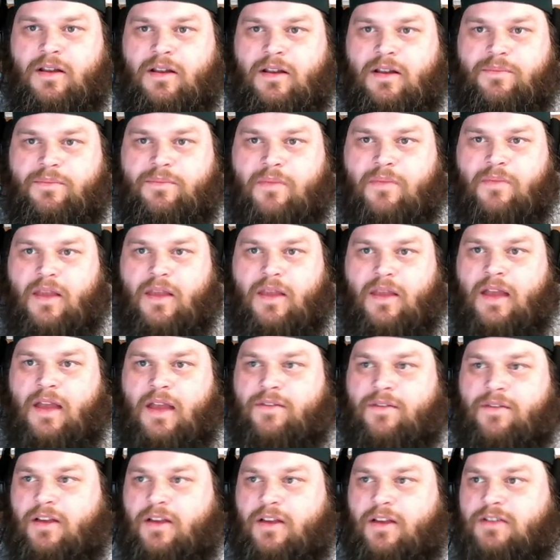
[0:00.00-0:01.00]
And if the
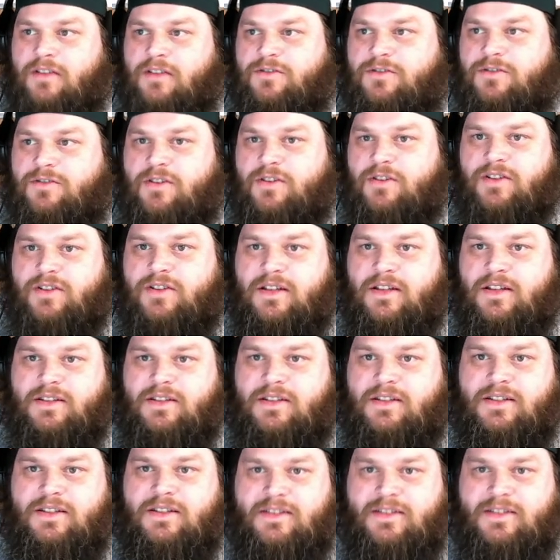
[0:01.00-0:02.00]
concentration is
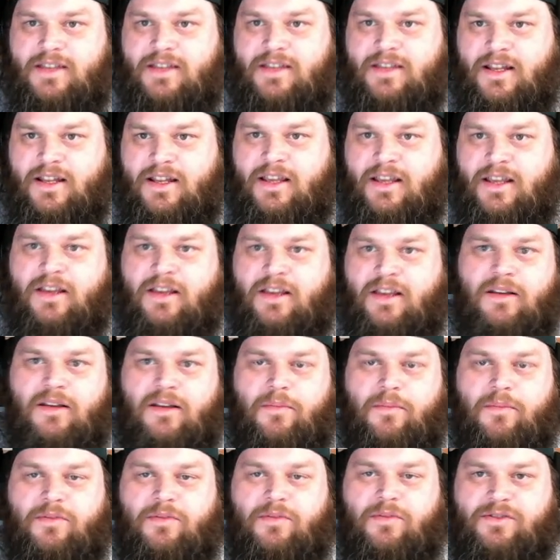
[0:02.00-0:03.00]
exceeding
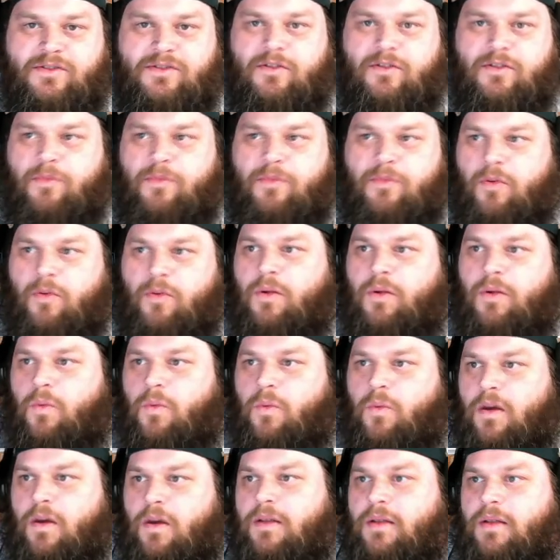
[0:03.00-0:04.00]
0.1
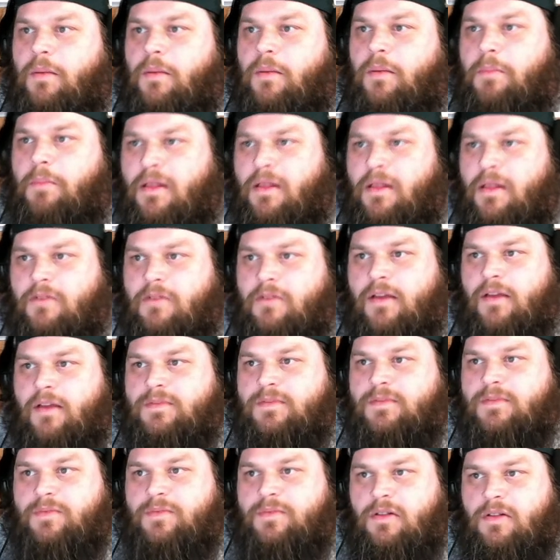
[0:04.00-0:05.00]
milligrams per
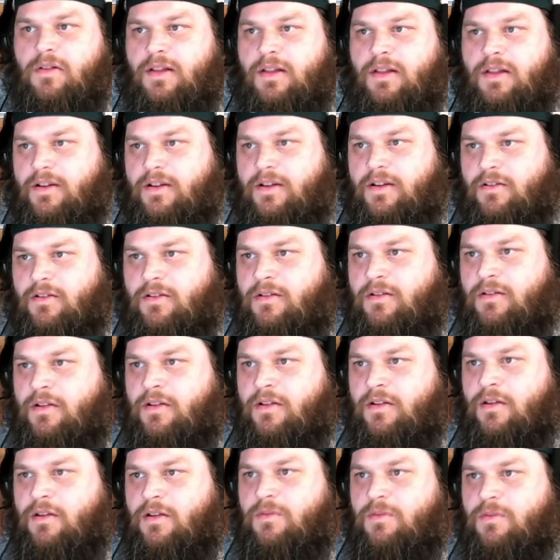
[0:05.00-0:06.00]
liter,
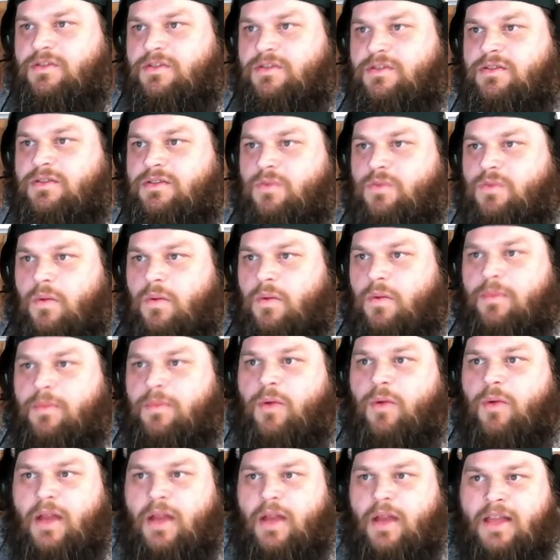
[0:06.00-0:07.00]
which is 1.8
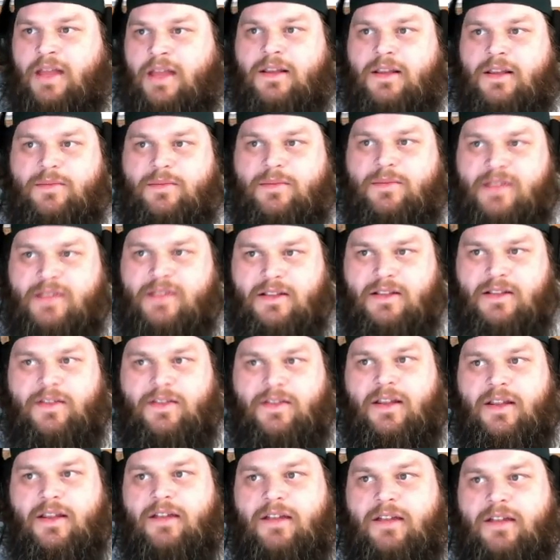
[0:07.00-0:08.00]
times 10 to the negative
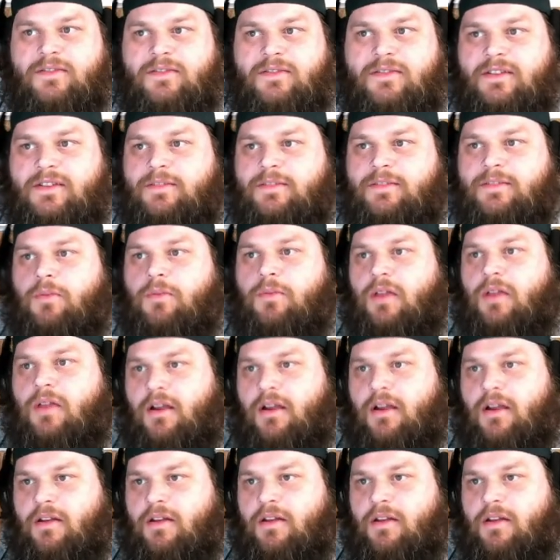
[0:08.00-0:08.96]
6 molarity,